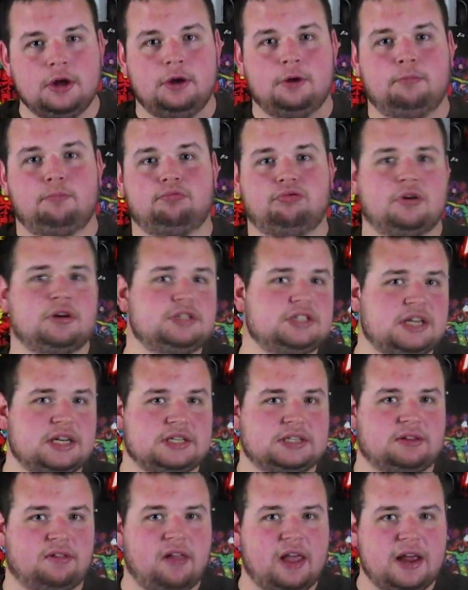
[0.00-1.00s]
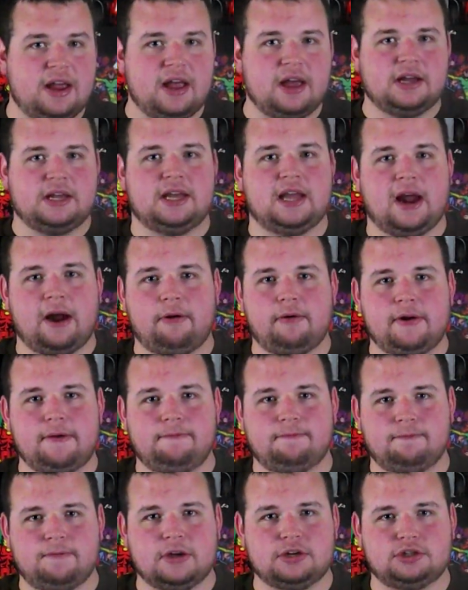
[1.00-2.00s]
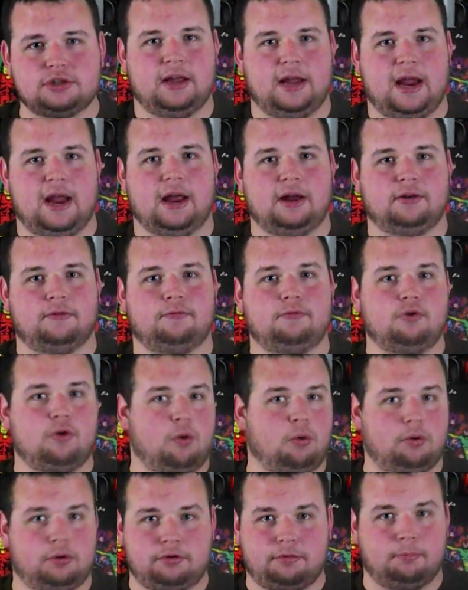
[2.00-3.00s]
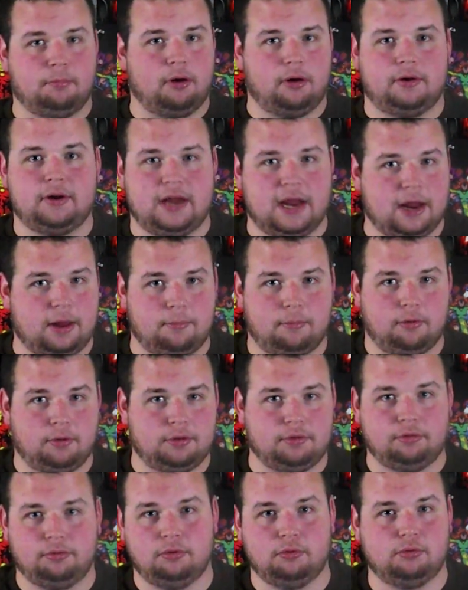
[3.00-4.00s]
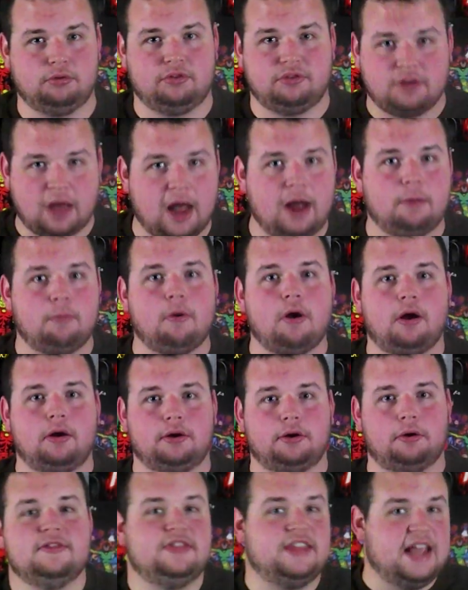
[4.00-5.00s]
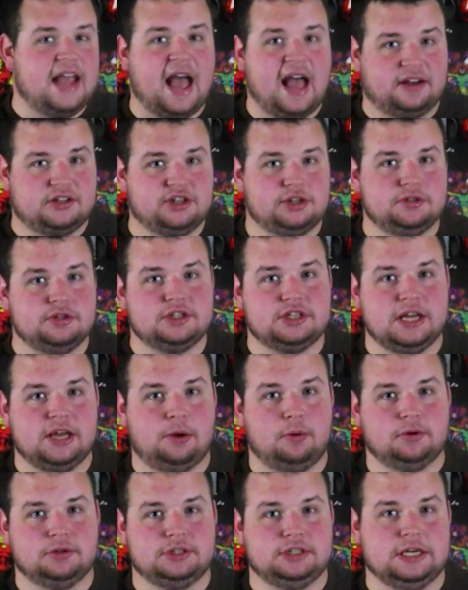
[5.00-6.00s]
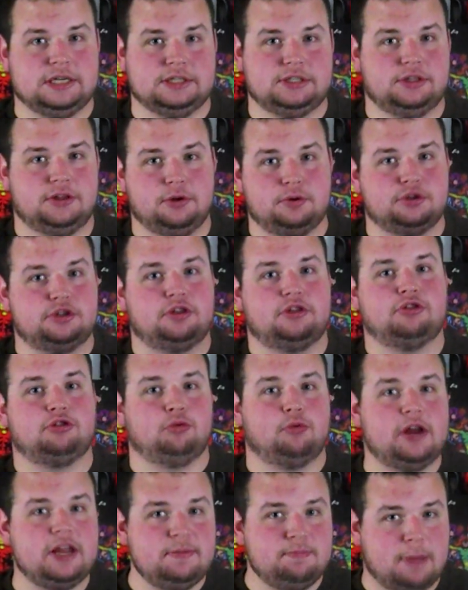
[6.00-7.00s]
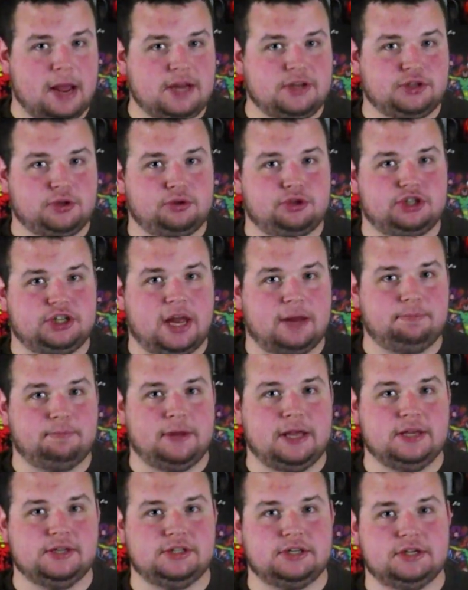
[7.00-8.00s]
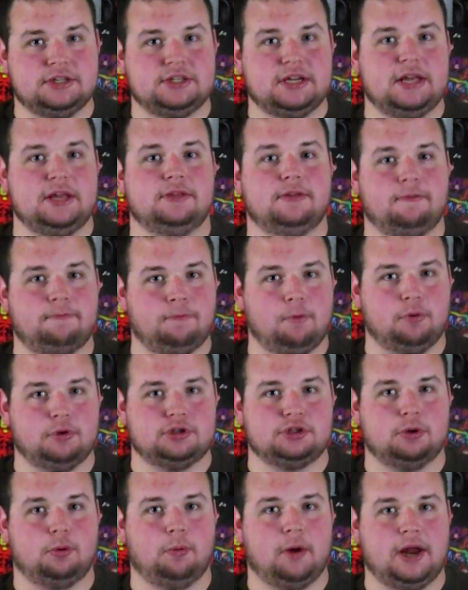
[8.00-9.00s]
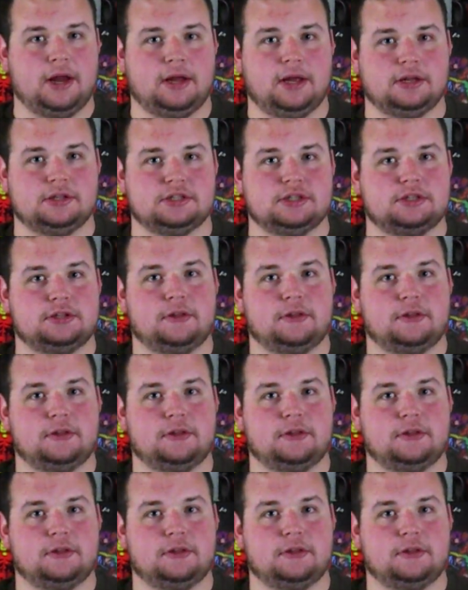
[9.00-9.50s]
Princess Leia, Carrie Fisher, and of course Mark Hamill as Luke Skywalker. The action sequences. There's 3 major set pieces in The Force Awakens.